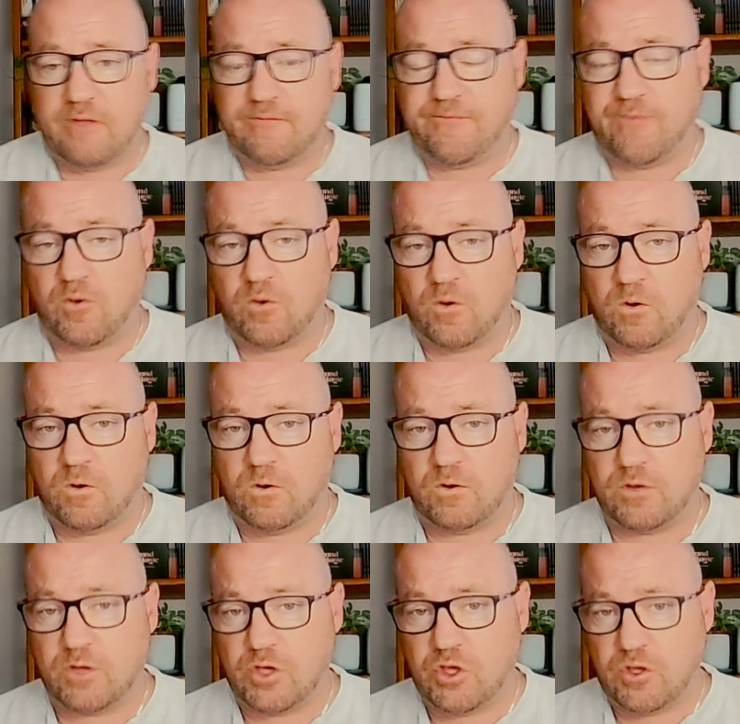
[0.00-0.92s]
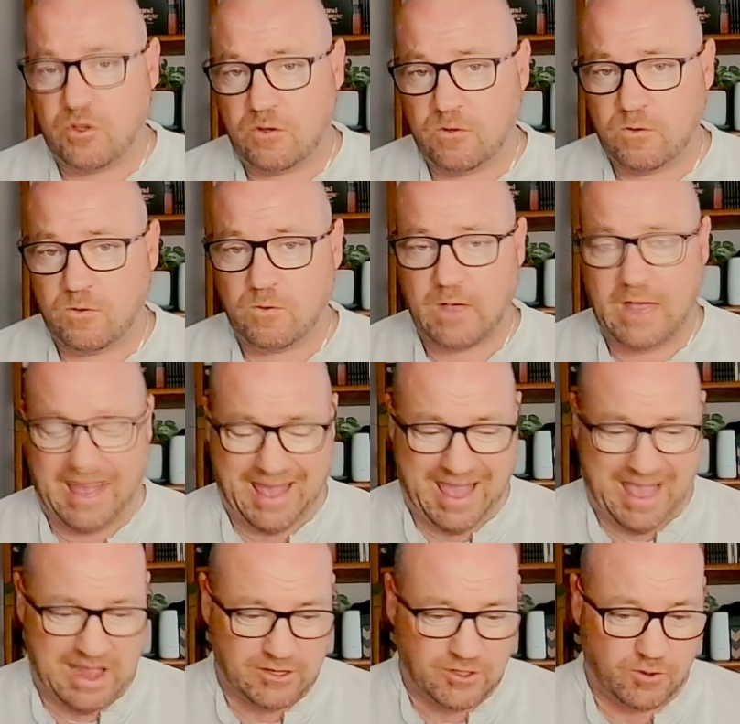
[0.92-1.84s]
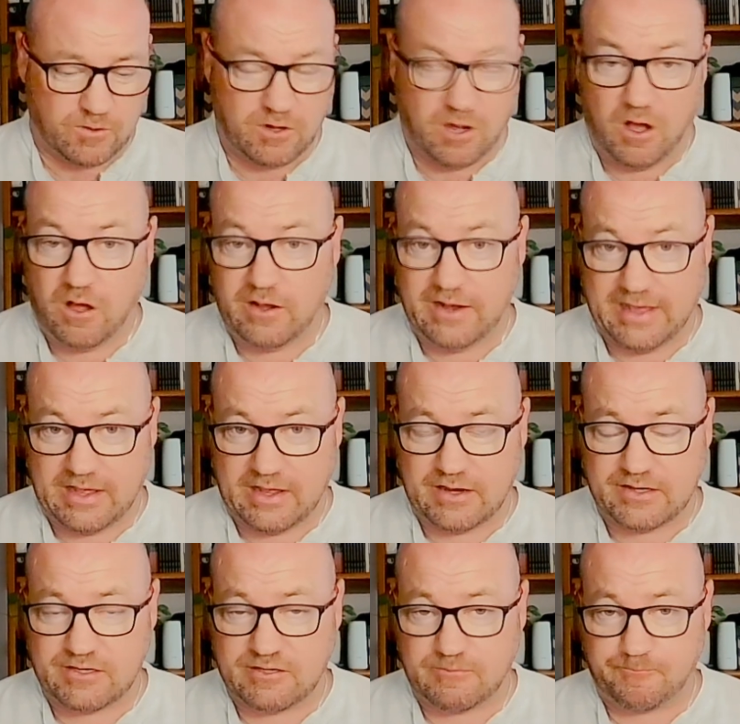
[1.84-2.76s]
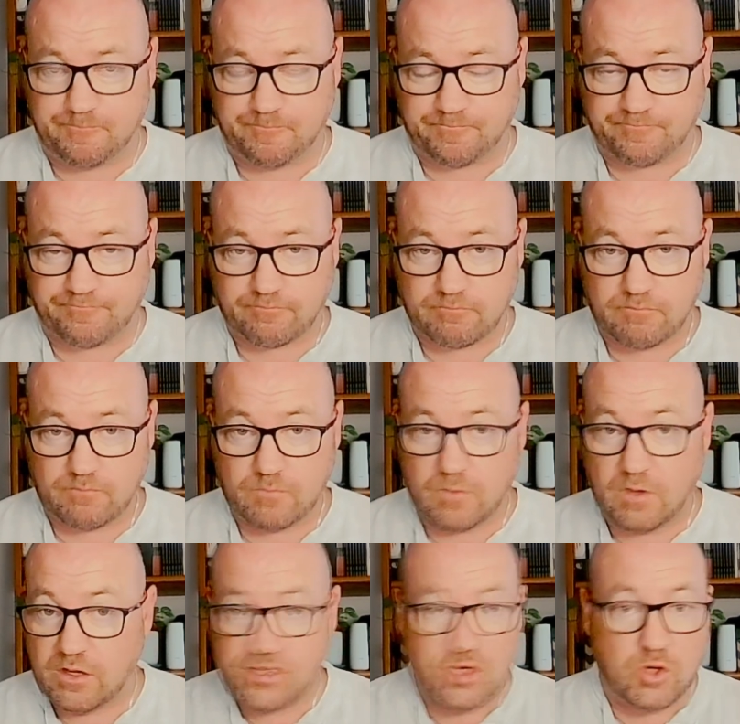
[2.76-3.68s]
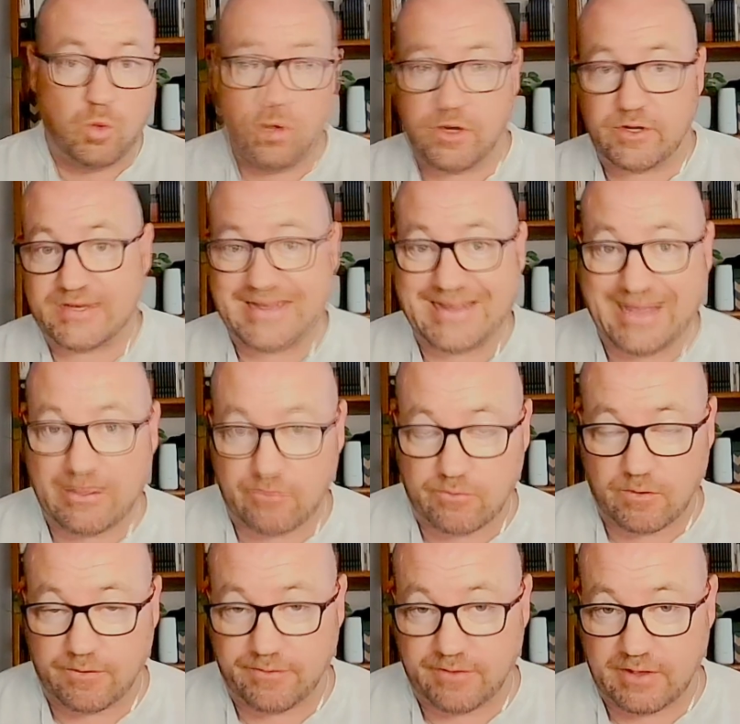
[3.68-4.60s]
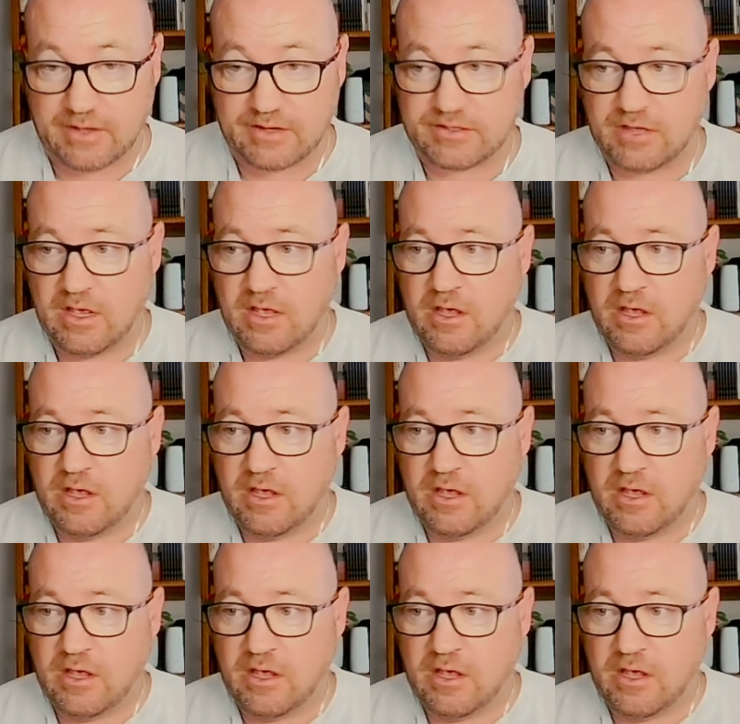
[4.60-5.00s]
for you and your colleagues to work together on things.